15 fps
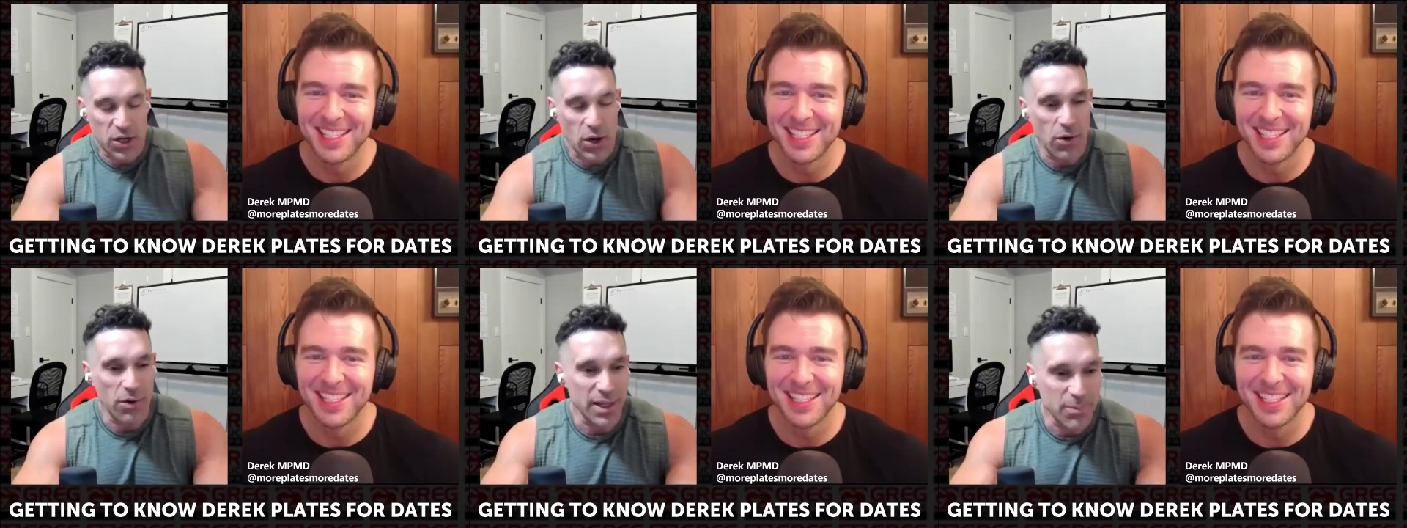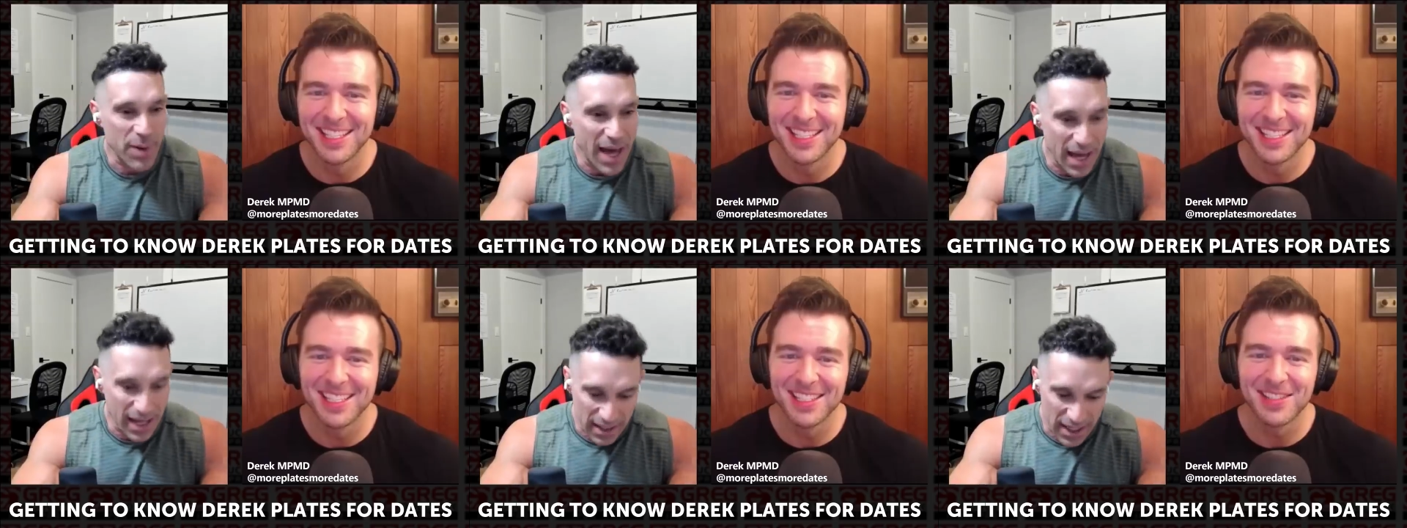Speaker 1: Going
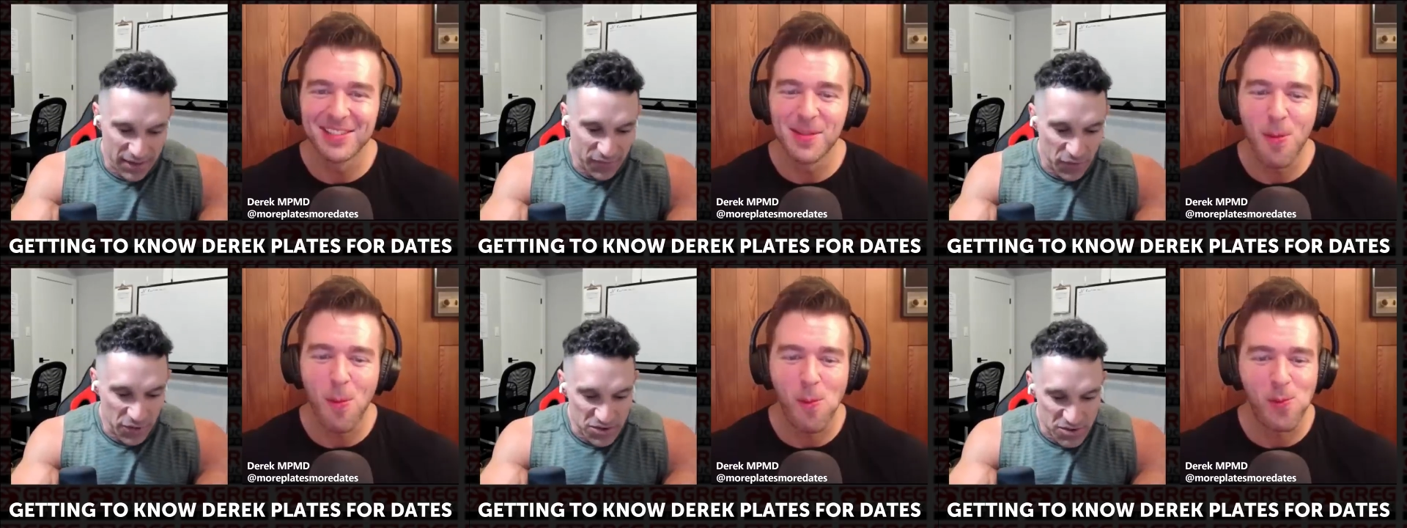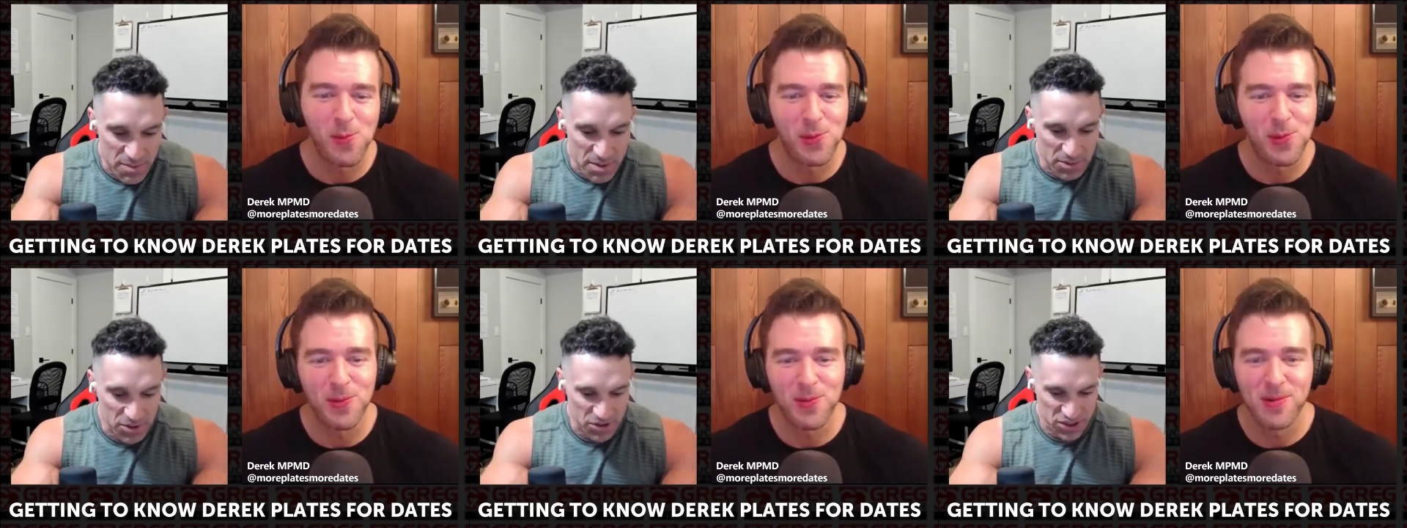back, I first remember
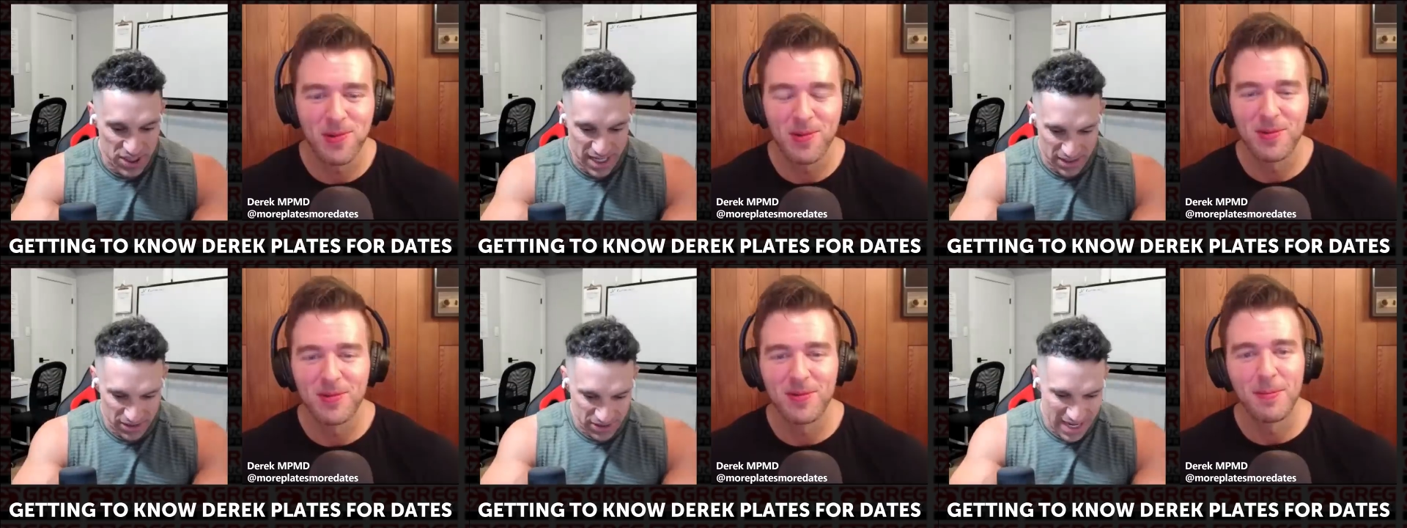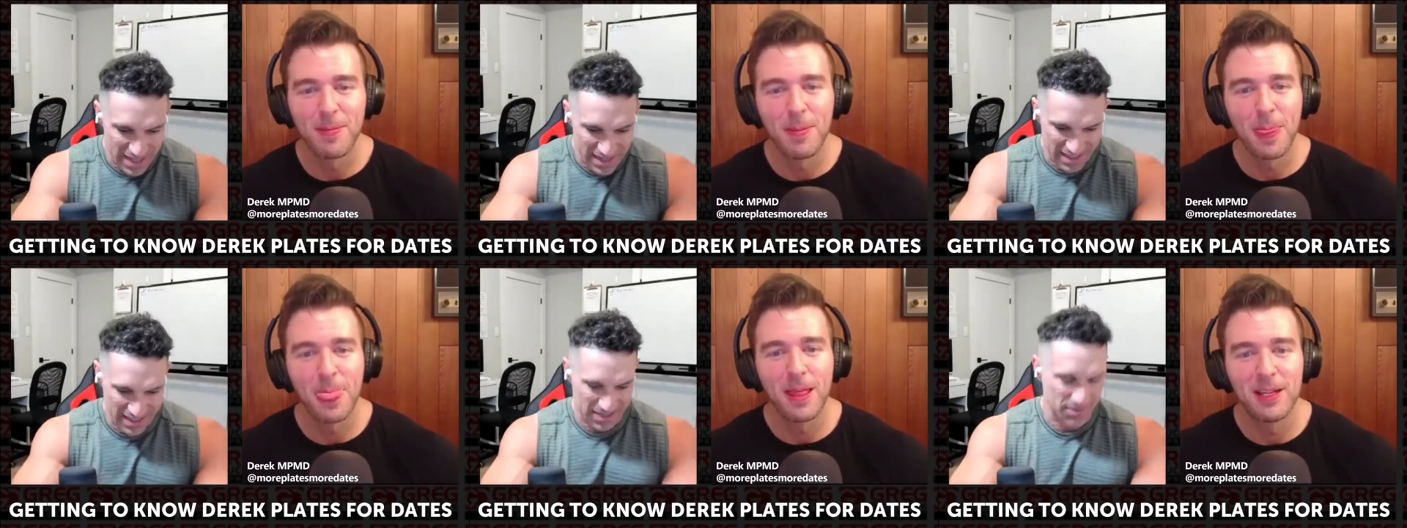your channel. You had
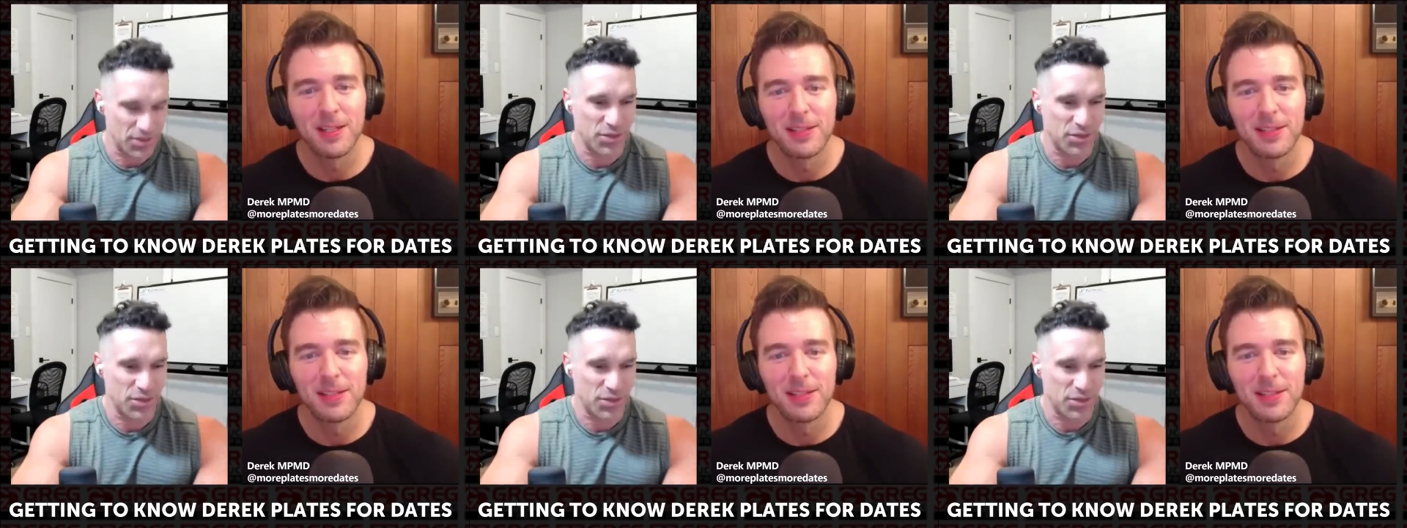like